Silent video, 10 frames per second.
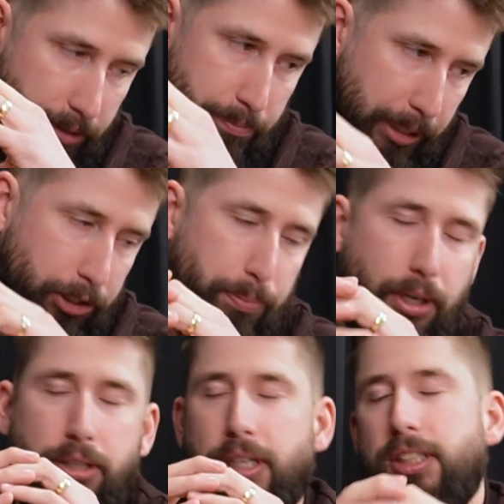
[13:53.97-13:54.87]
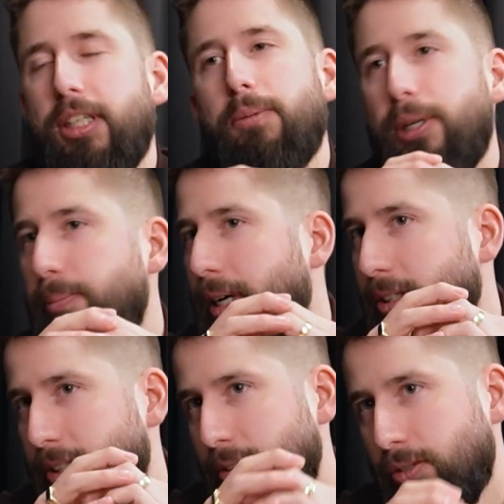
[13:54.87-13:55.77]
measure progress, celebrate
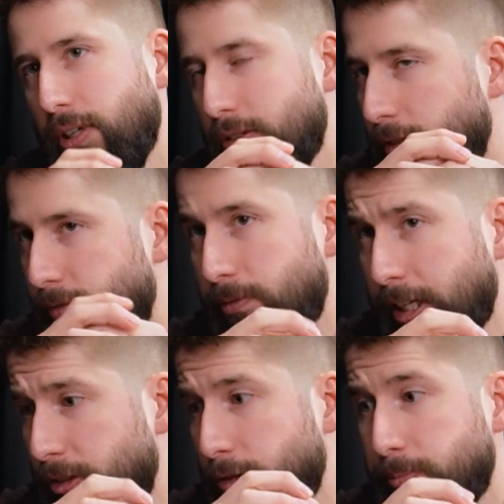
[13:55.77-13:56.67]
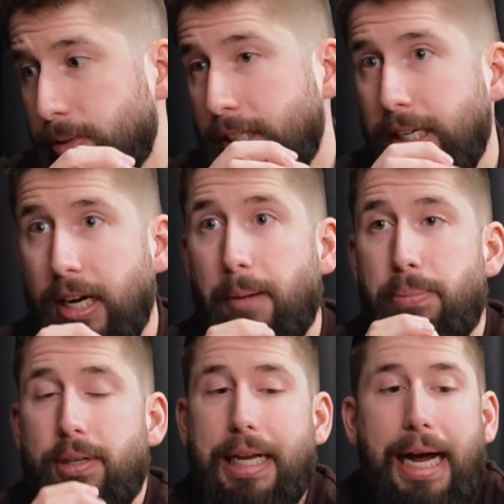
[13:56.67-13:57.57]
milestones, rest, reflect, and repeat,
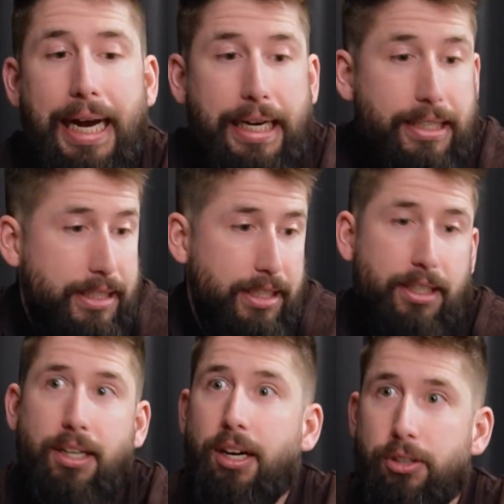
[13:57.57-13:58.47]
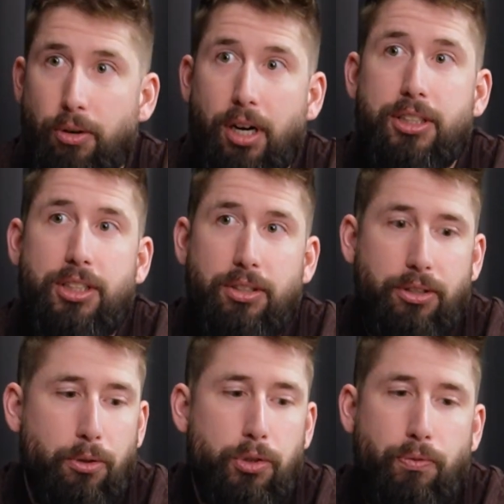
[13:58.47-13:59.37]
applied across to
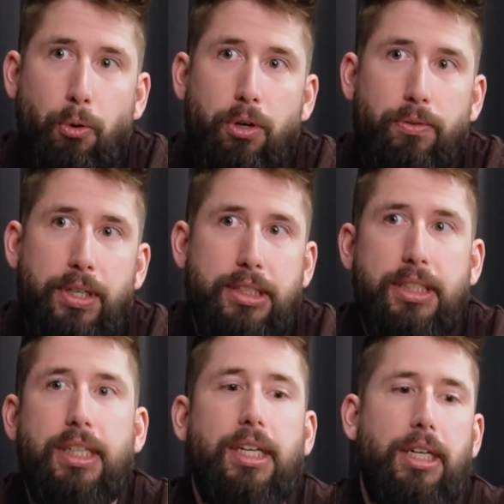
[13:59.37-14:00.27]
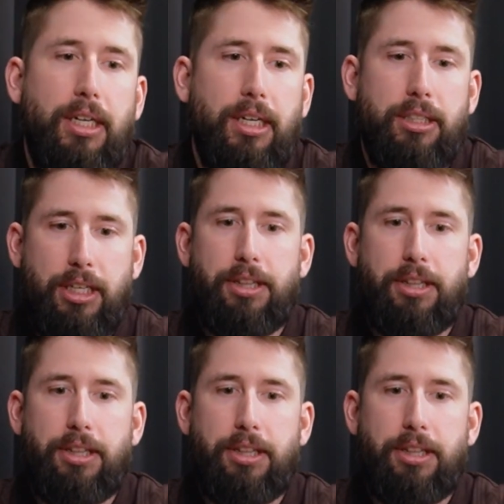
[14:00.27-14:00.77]
those 4 of it to